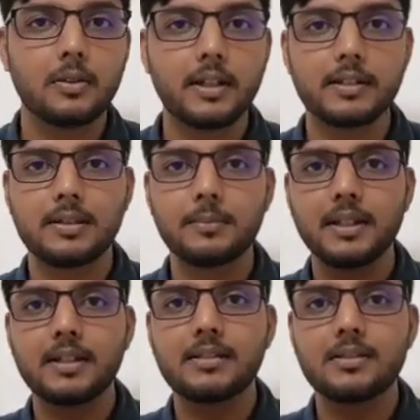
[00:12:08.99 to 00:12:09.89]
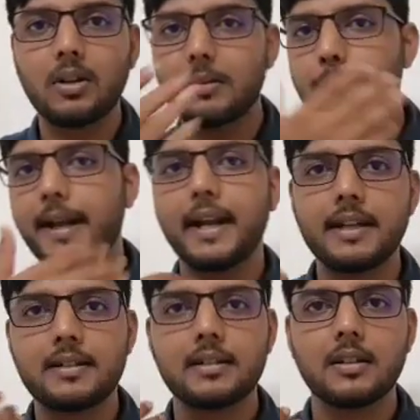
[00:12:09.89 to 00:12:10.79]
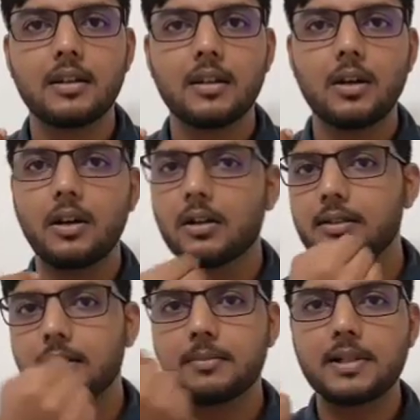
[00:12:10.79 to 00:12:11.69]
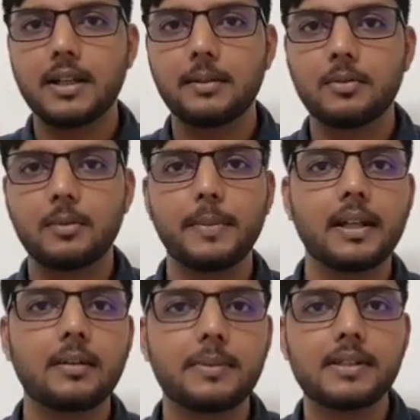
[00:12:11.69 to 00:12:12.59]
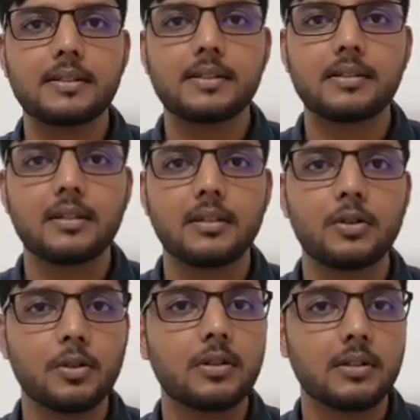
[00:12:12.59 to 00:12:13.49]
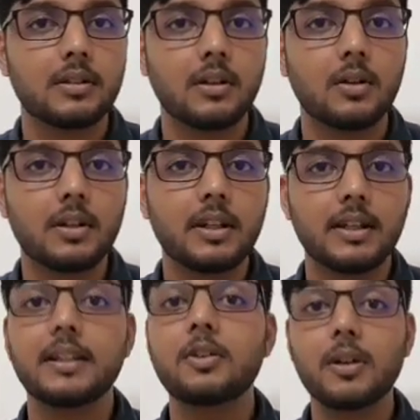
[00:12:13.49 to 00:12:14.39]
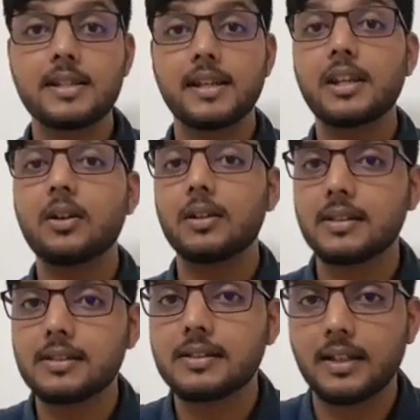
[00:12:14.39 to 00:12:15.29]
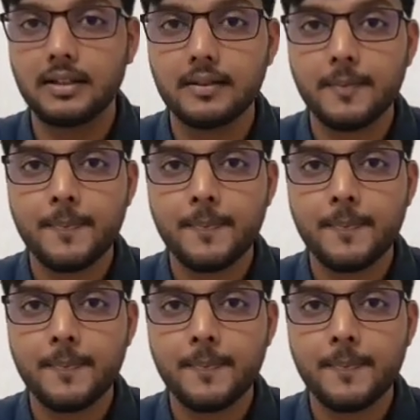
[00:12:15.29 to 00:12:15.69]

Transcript: Okay, something is not bad, or sometime your makeup is good. Okay, you are checking all these things.